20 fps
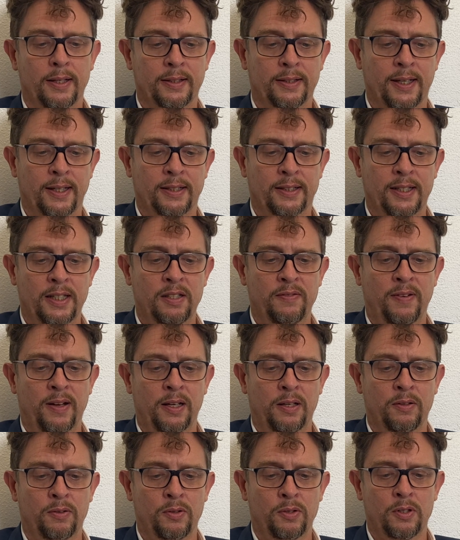that these
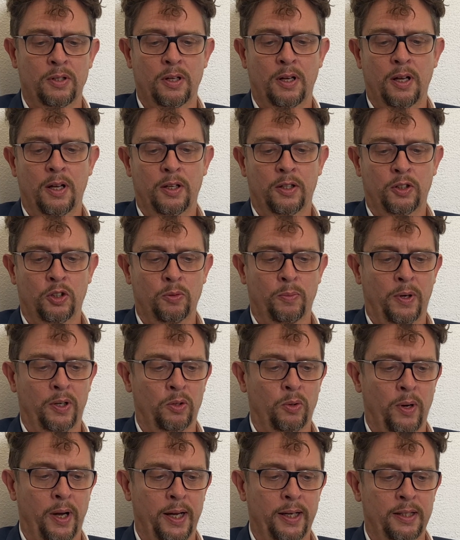values,
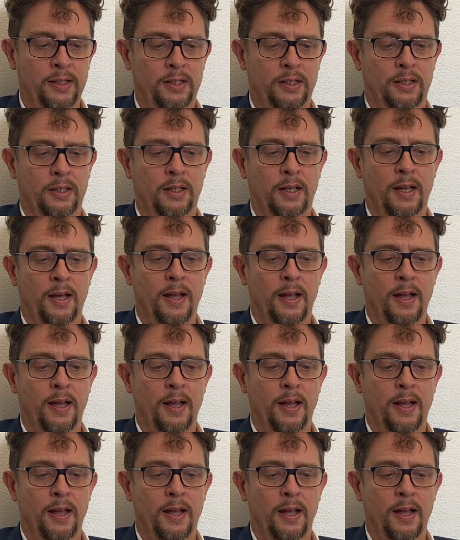human rights,